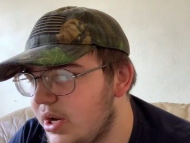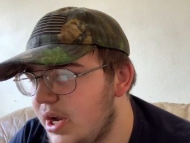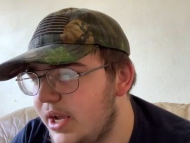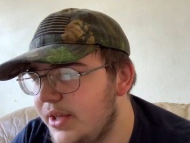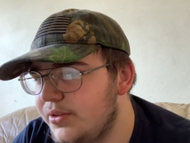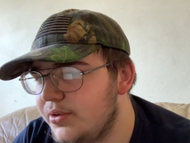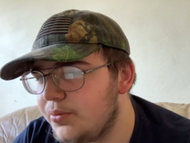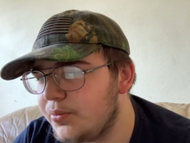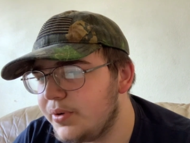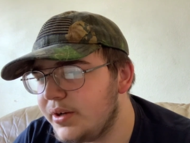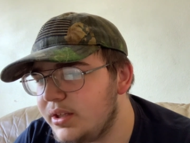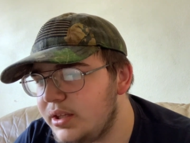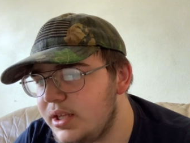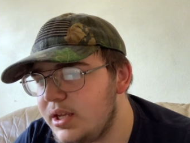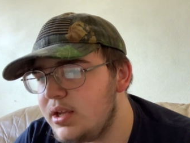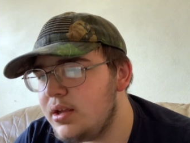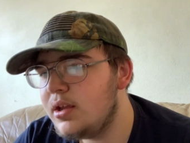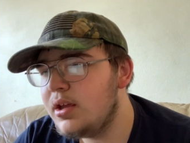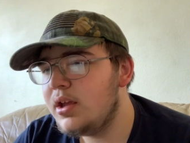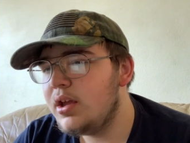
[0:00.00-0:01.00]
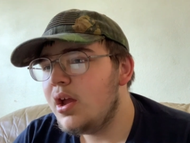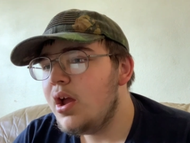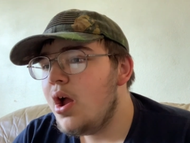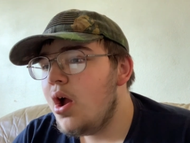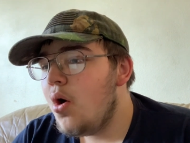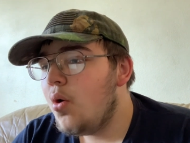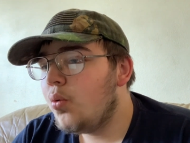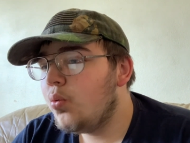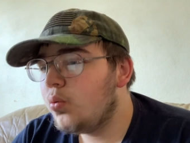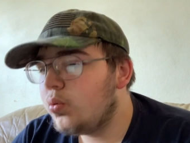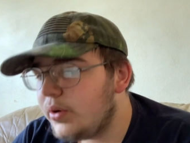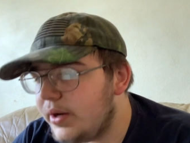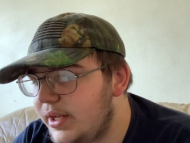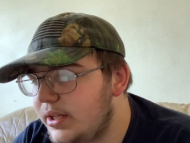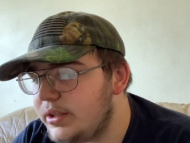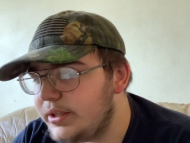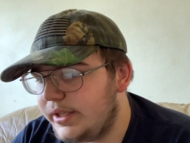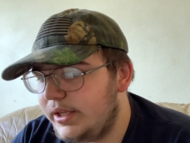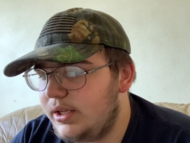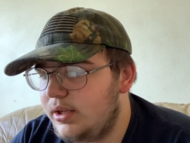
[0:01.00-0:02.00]
either. Really?
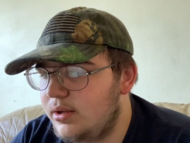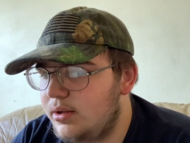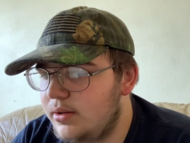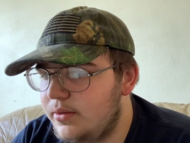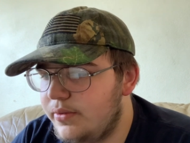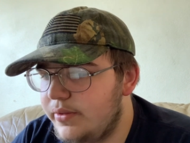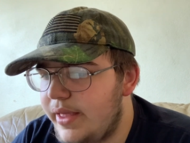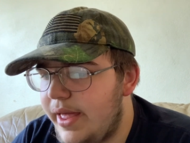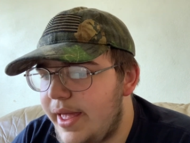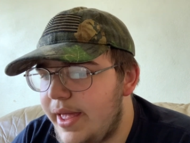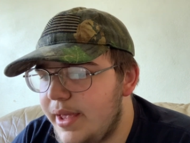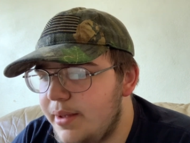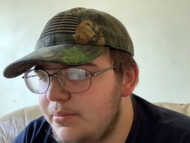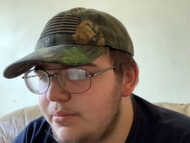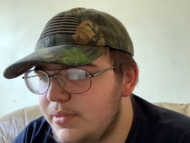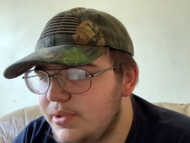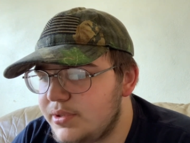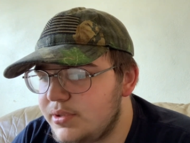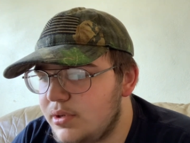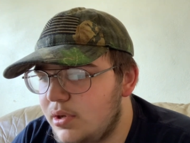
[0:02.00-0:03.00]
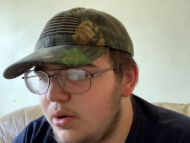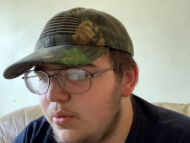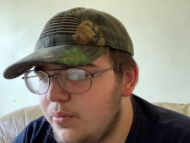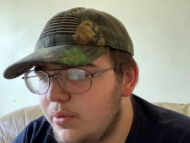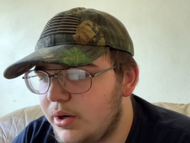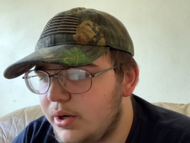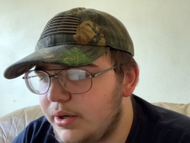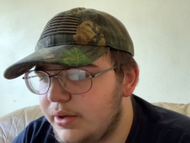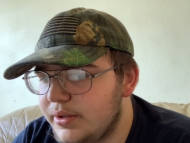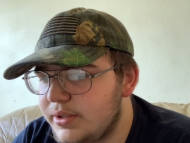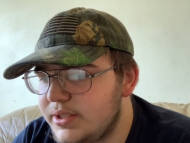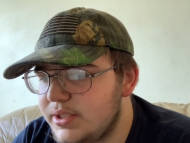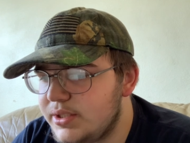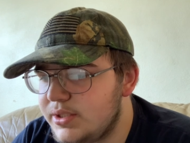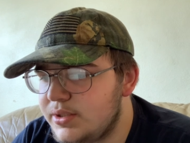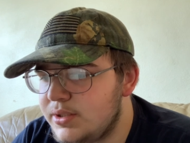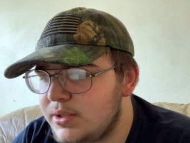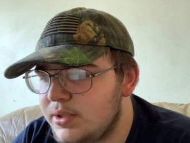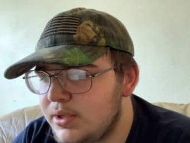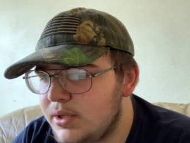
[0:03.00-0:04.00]
Really? The M does not work. This
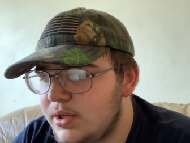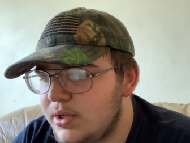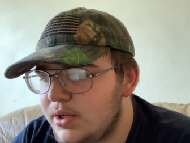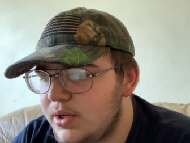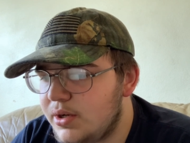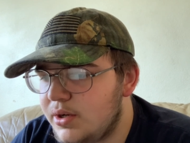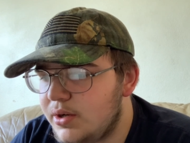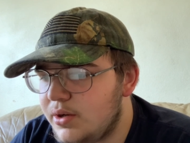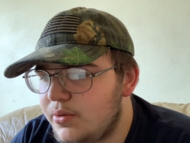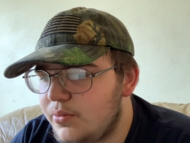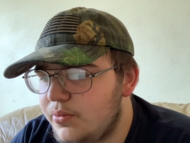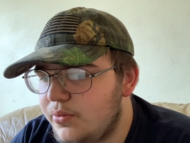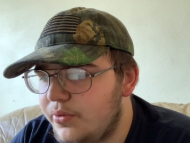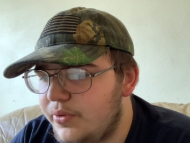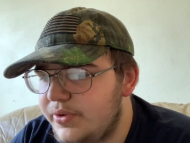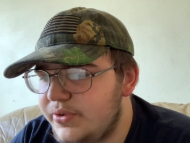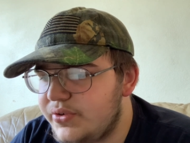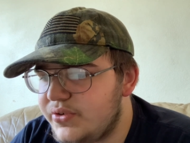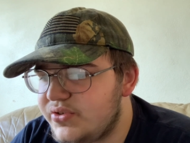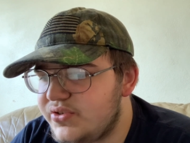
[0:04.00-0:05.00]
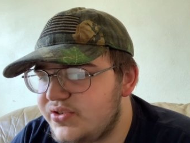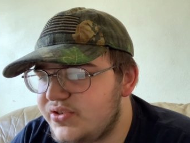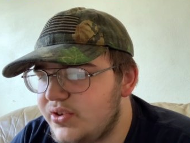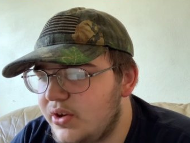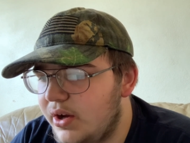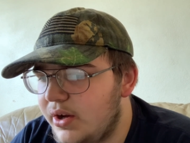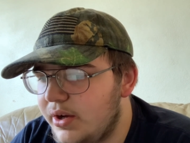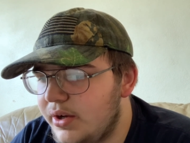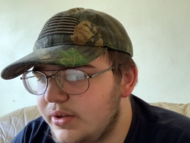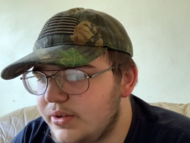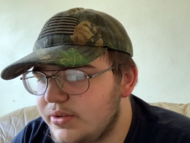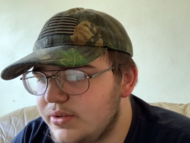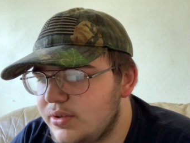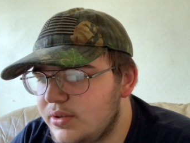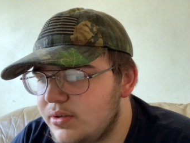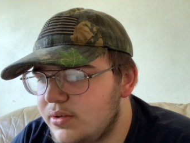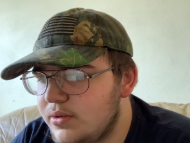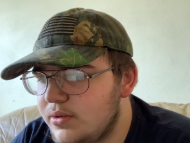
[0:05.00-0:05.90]
is... Well, this sucks.